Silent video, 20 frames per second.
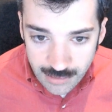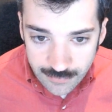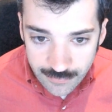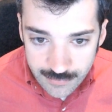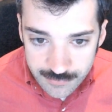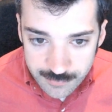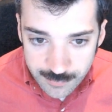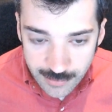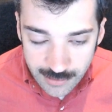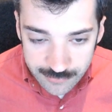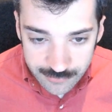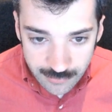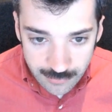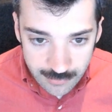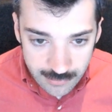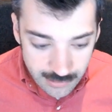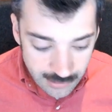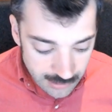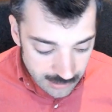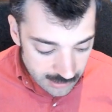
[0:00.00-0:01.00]
in this
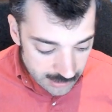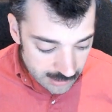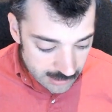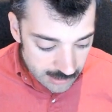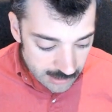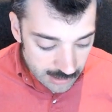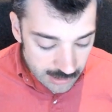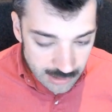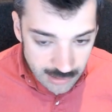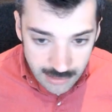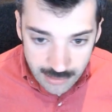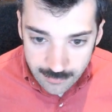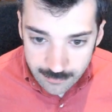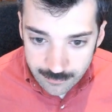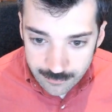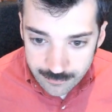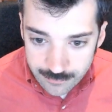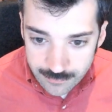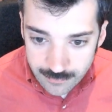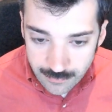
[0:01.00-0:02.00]
puzzle.
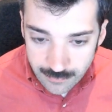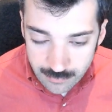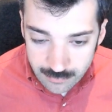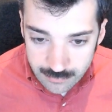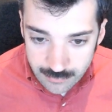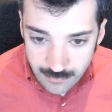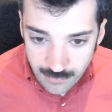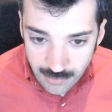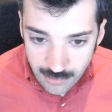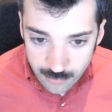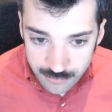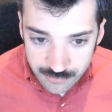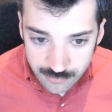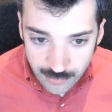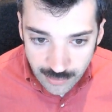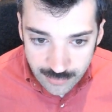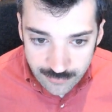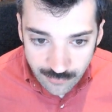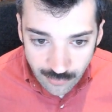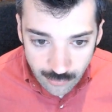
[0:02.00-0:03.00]
Um, it was
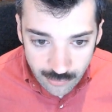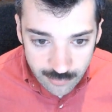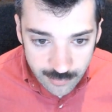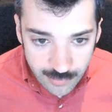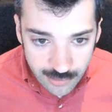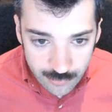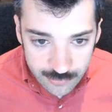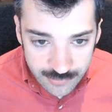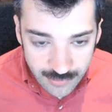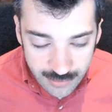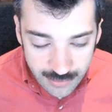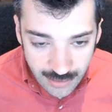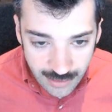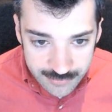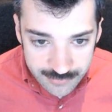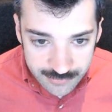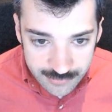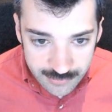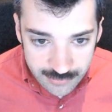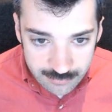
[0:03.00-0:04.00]
straightforward, but it was a
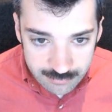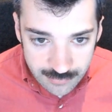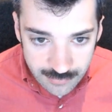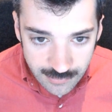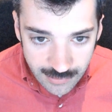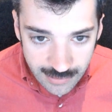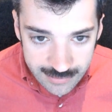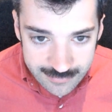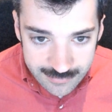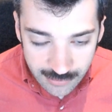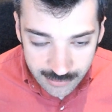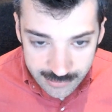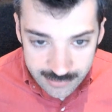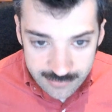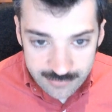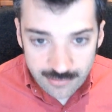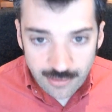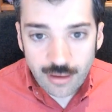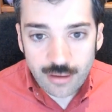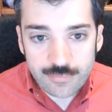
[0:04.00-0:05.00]
nice, nice
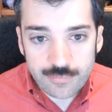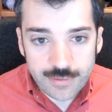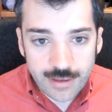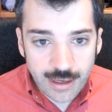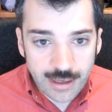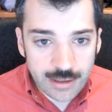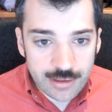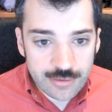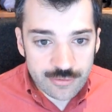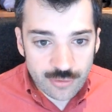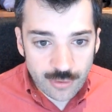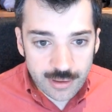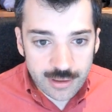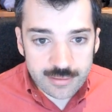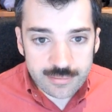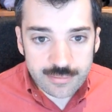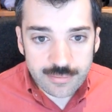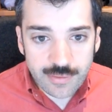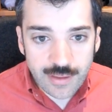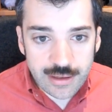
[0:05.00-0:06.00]
clean solve, and I
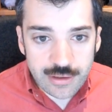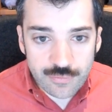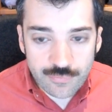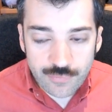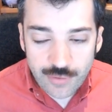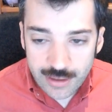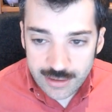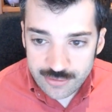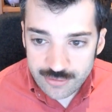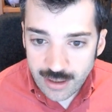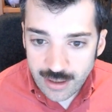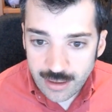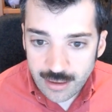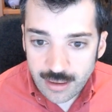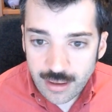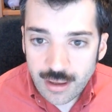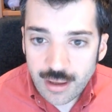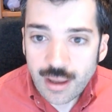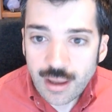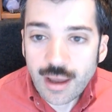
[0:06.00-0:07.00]
enjoyed it. Thank you, Freddie
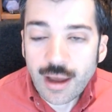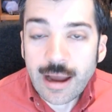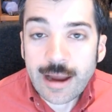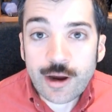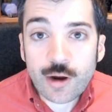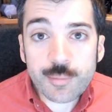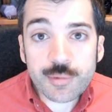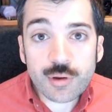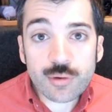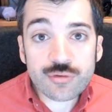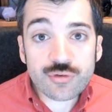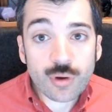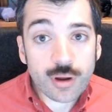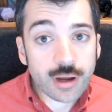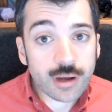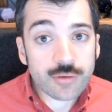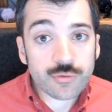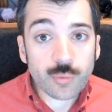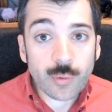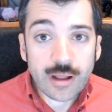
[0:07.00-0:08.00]
Cheng. I hope you
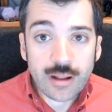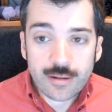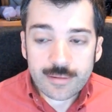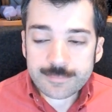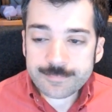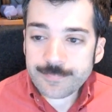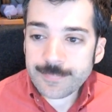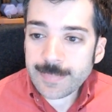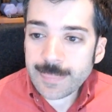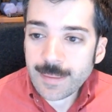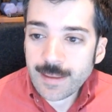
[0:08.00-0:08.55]
enjoyed it as well.